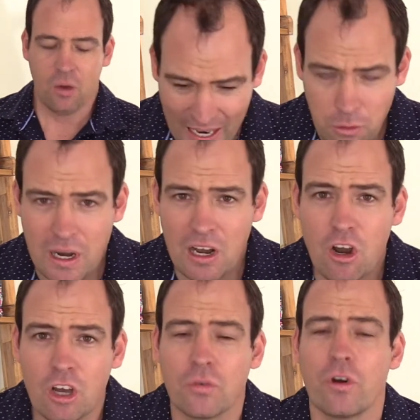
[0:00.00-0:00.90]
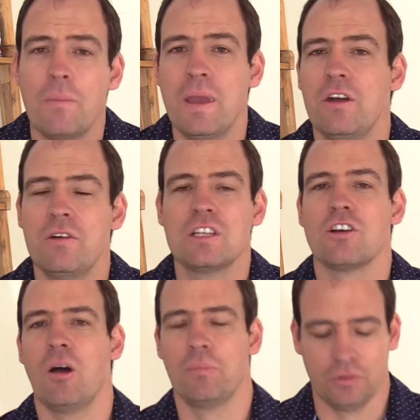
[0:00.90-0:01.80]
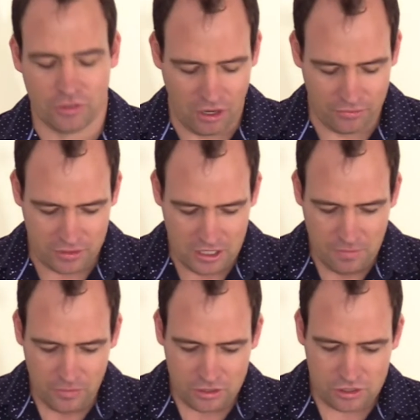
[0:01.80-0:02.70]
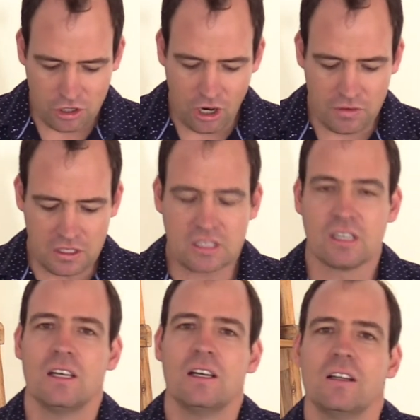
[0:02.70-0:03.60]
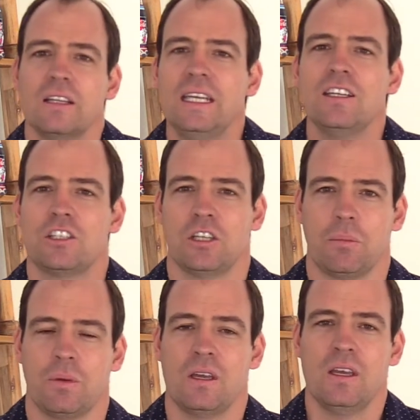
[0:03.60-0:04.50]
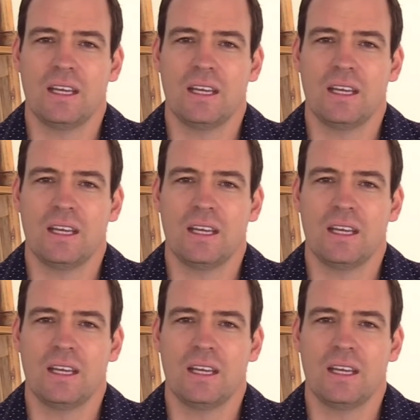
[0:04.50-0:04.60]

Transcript: Can we look for a better example of servant leadership?